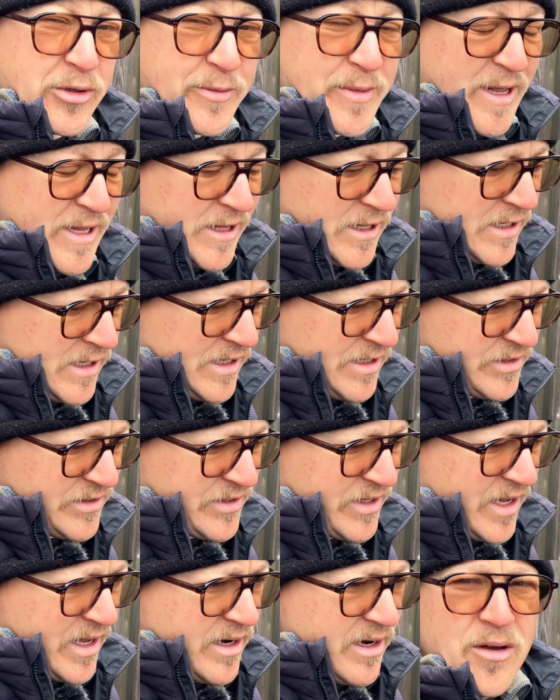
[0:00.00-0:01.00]
method is
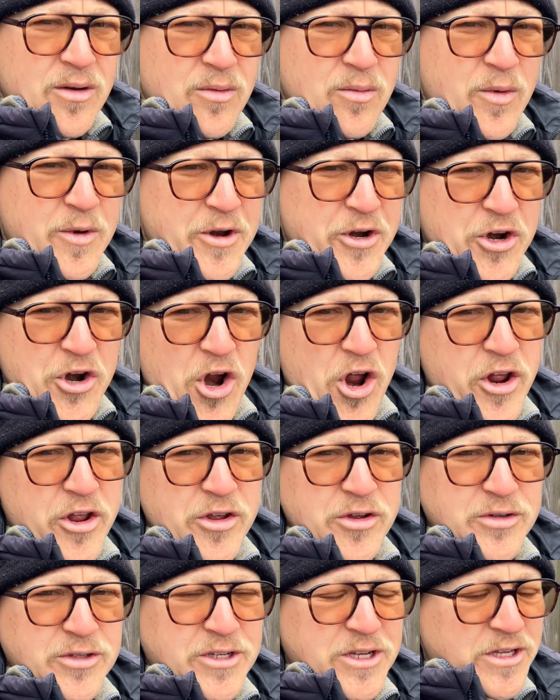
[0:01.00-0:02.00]
that when you're not
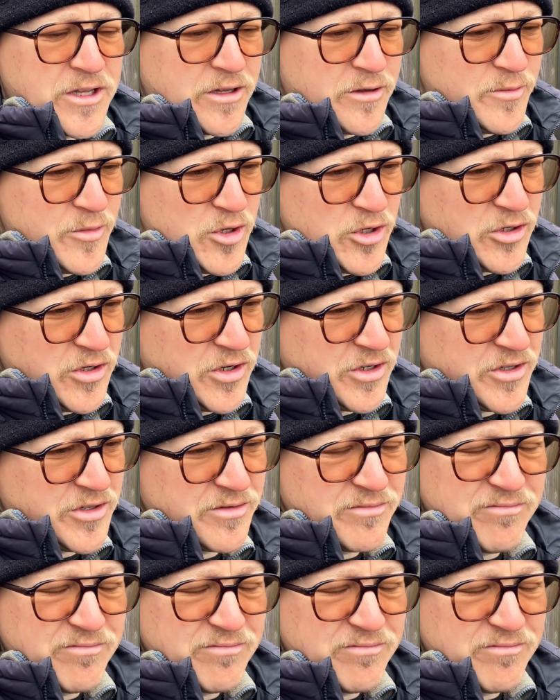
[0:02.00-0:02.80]
using them, you just